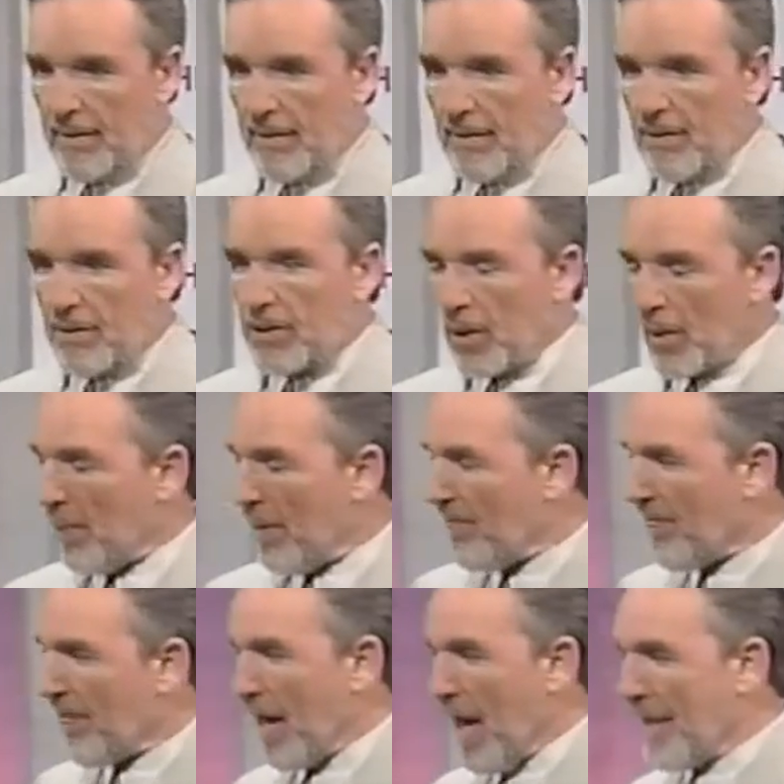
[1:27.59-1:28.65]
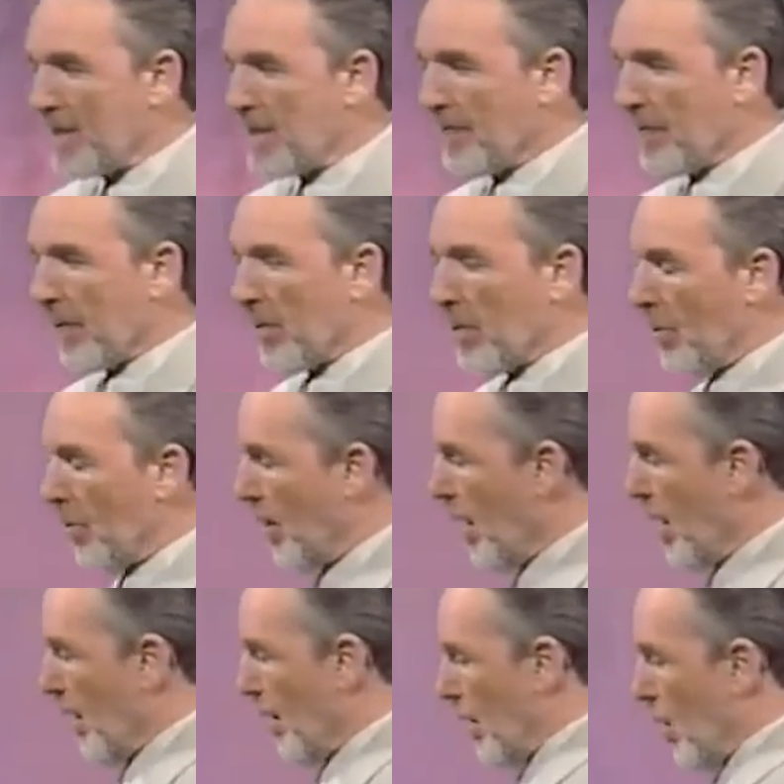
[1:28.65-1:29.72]
the German philosopher who
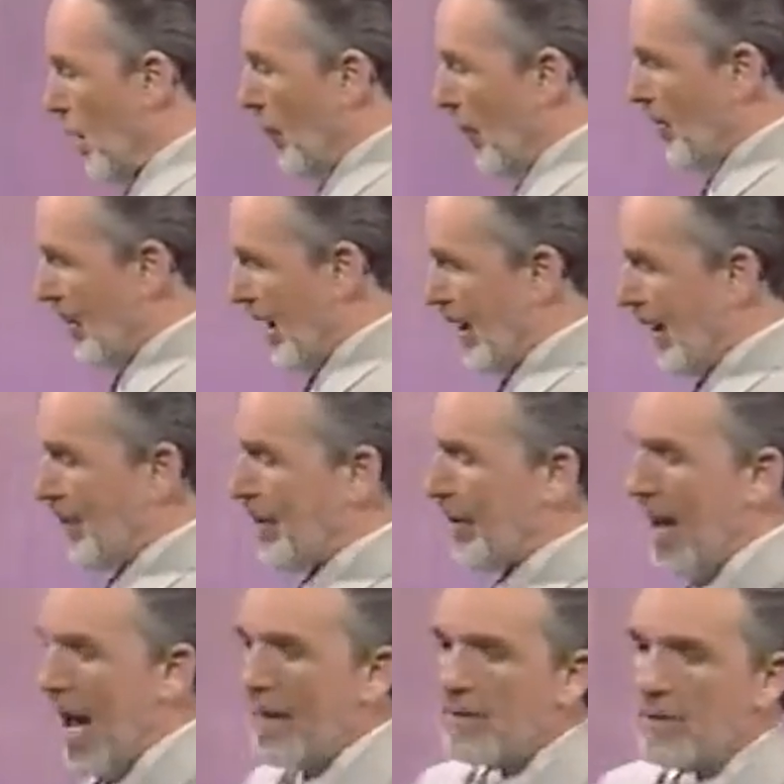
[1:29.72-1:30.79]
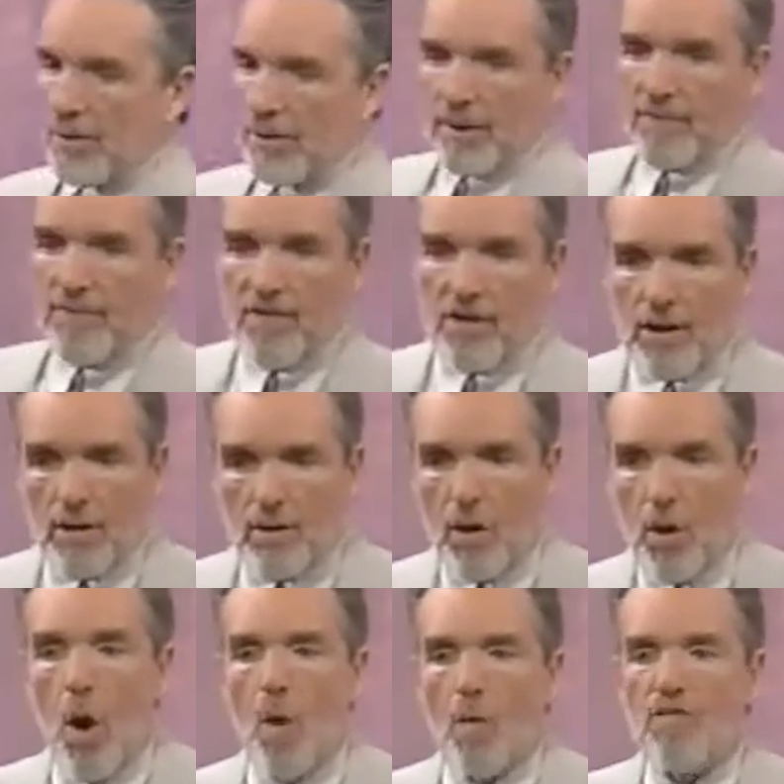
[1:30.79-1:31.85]
presented the doctrine of the
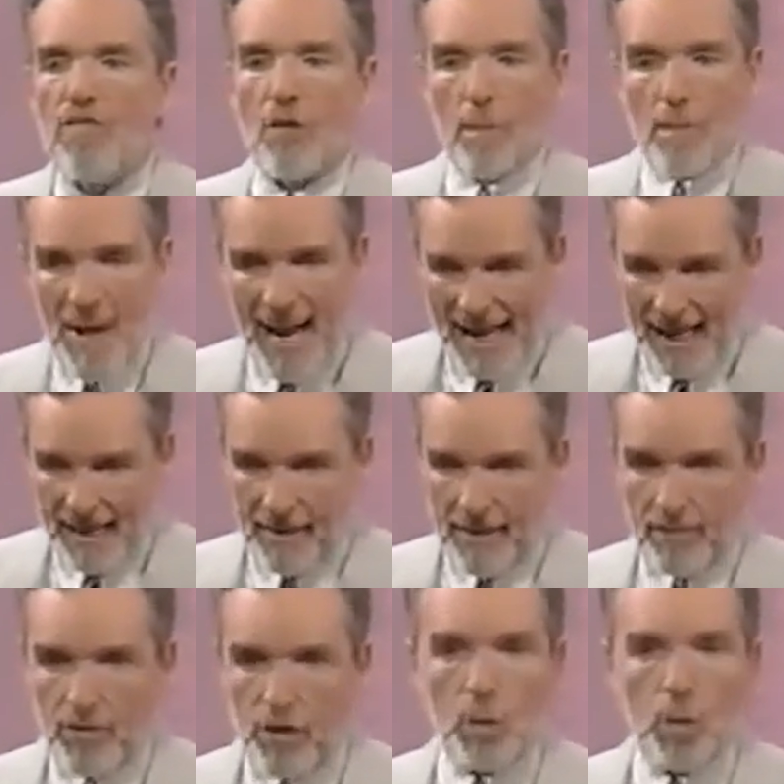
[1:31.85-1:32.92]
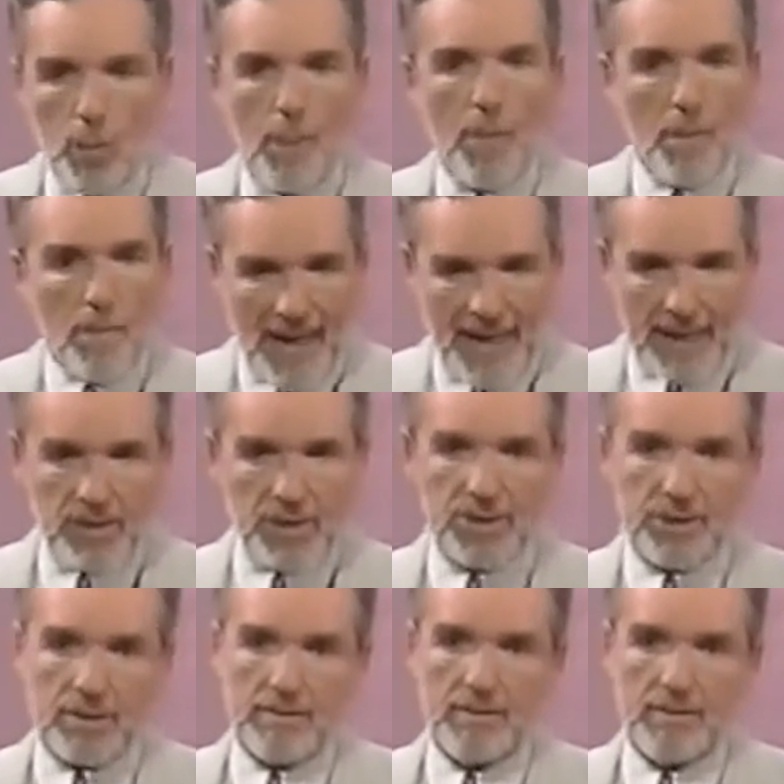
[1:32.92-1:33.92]
Overman, the Übermensch,